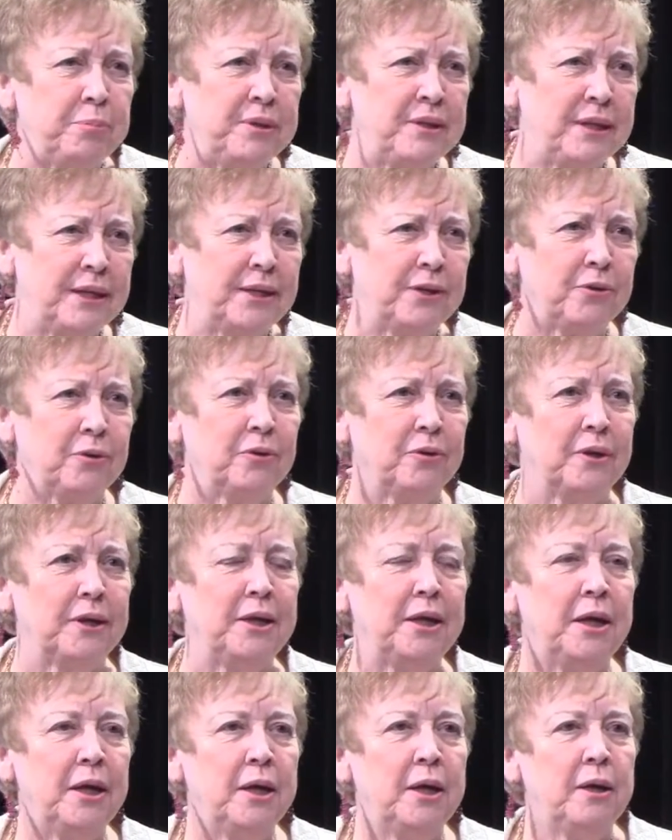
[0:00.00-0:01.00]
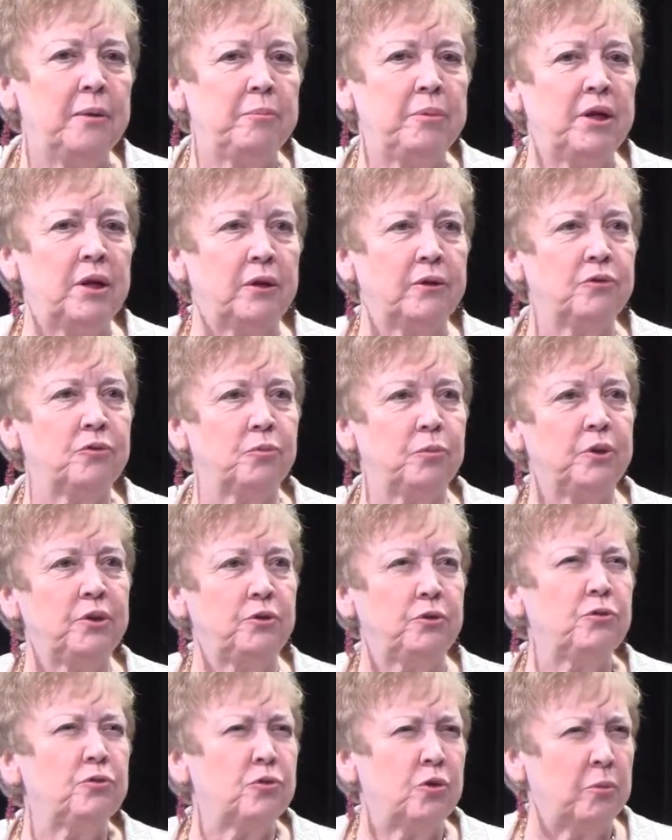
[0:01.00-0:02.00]
particularly because we
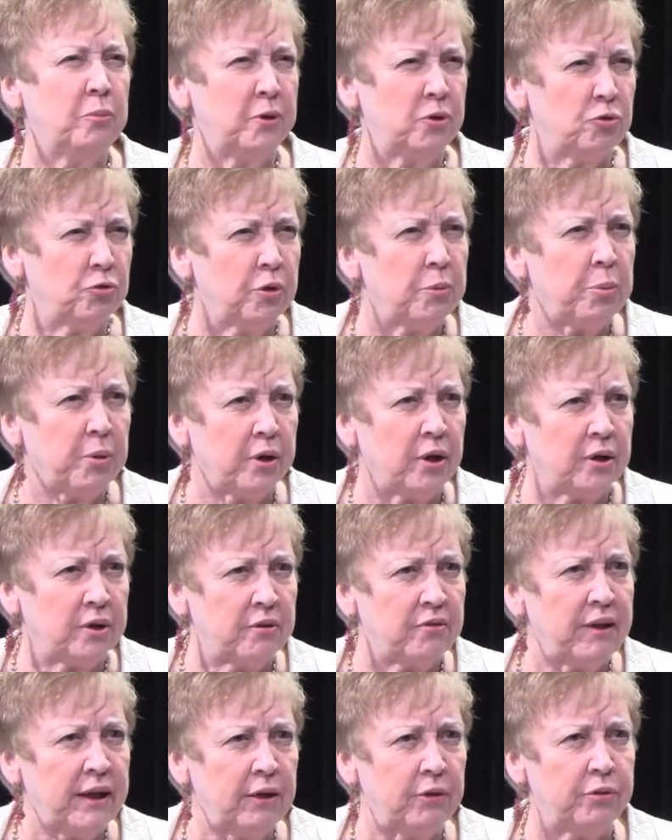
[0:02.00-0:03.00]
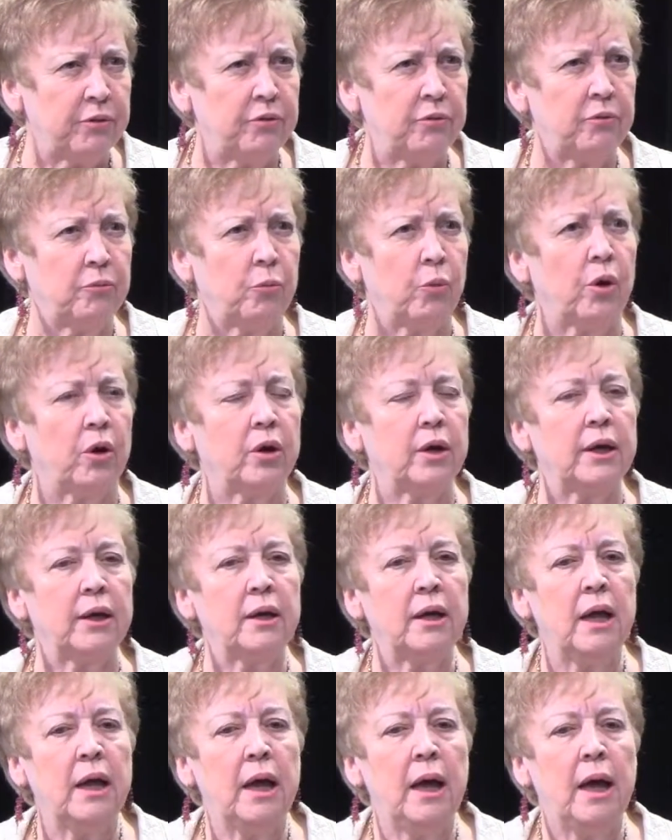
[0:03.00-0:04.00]
do so much reproductive health work.
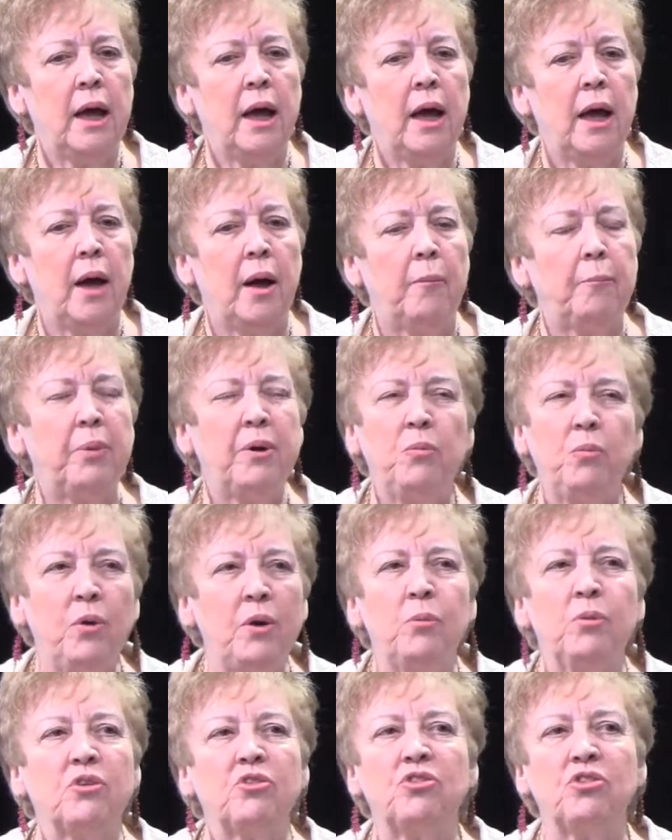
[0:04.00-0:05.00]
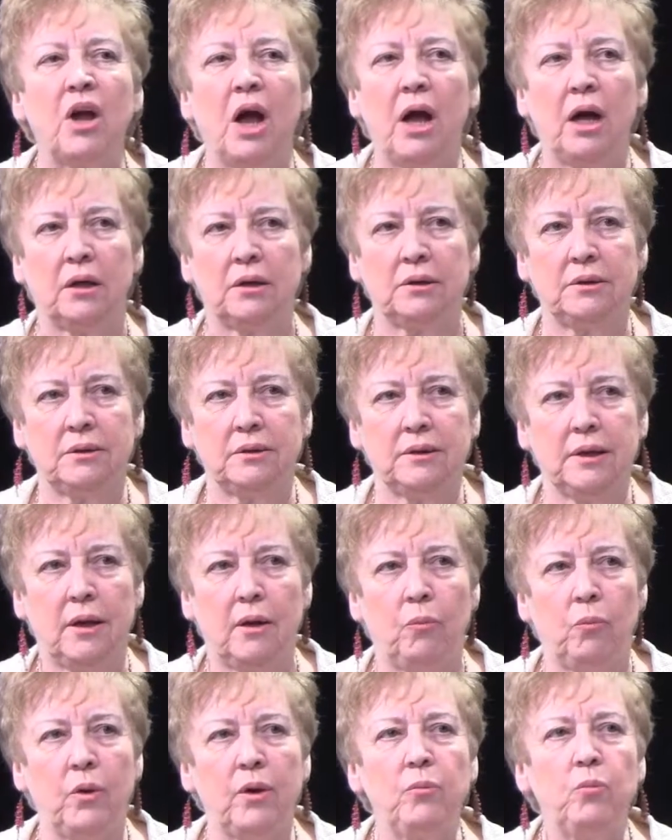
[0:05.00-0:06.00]
But we were shocked
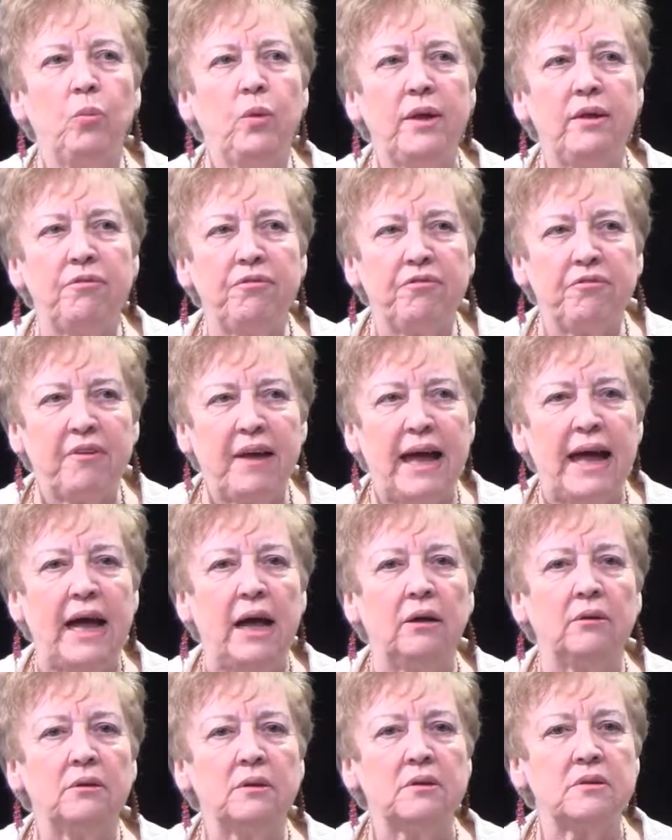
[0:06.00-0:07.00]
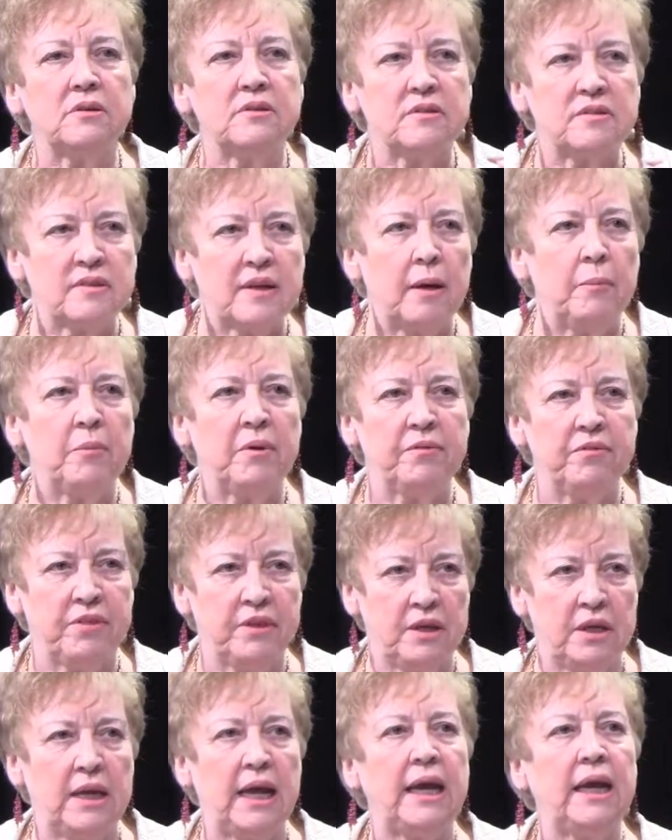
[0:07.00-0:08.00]
when we found some of the
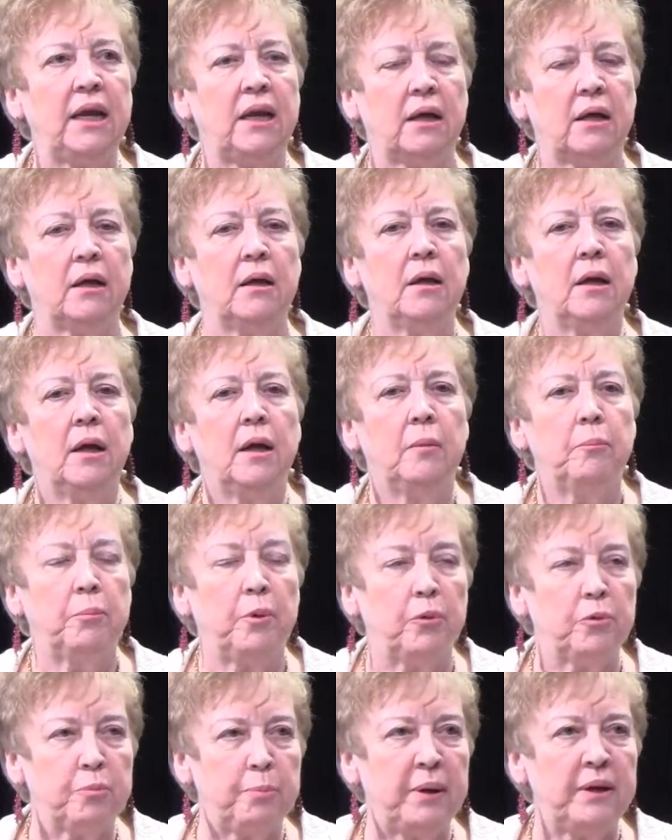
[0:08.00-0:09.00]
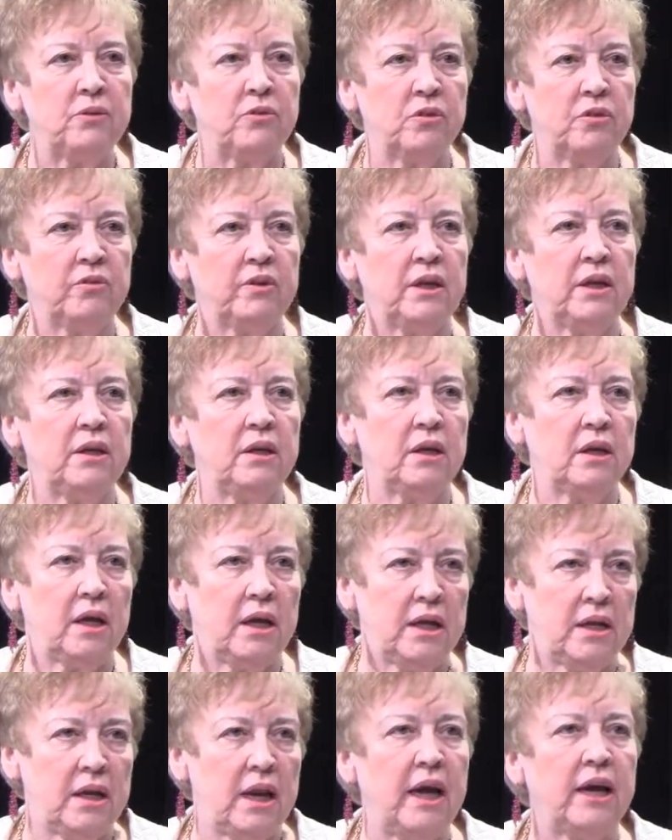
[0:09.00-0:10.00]
data, both Pennsylvania
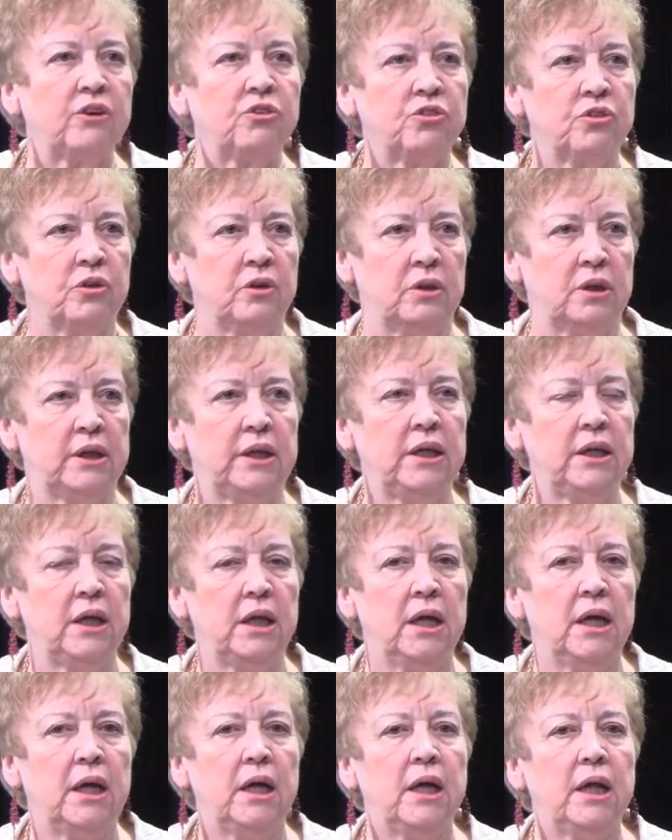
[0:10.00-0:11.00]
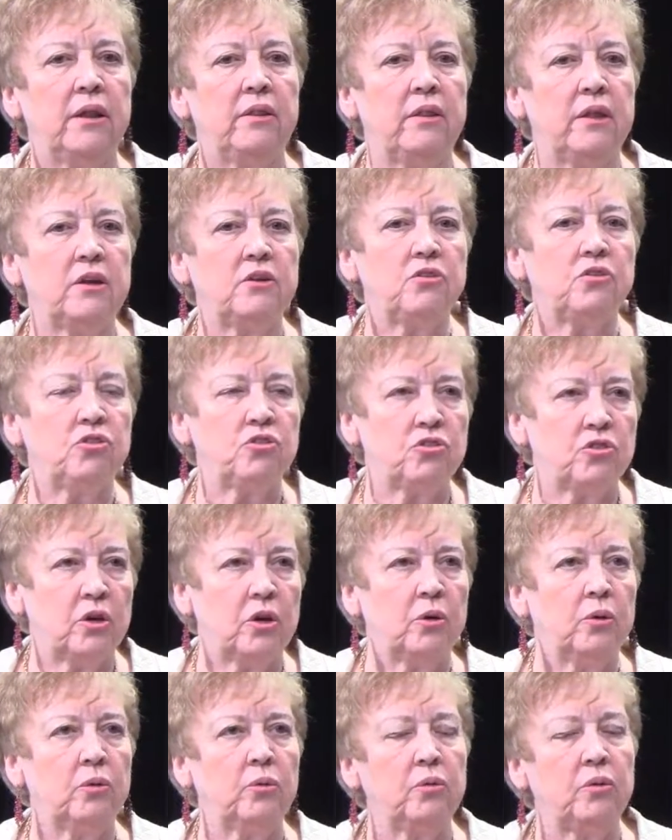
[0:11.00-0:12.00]
and nationally, that
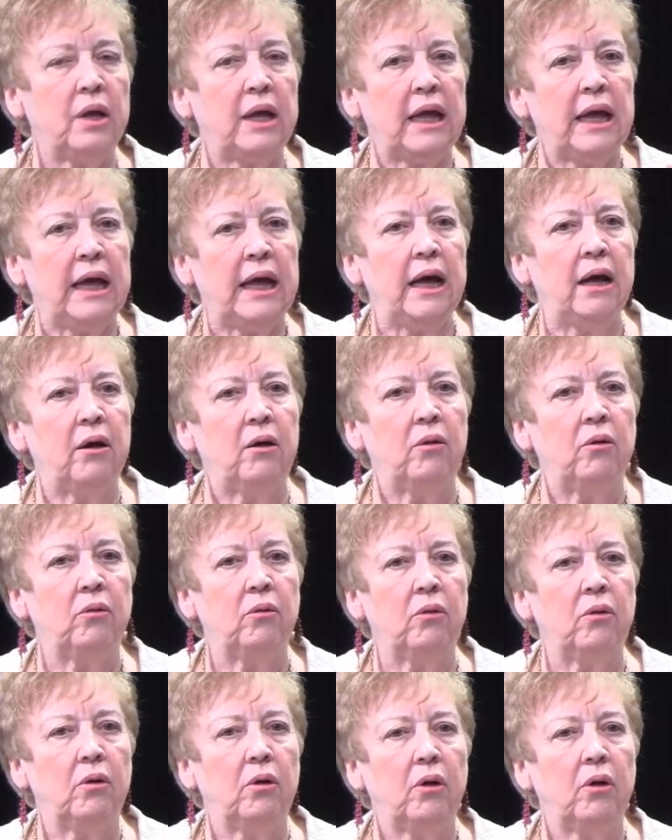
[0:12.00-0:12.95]
showed how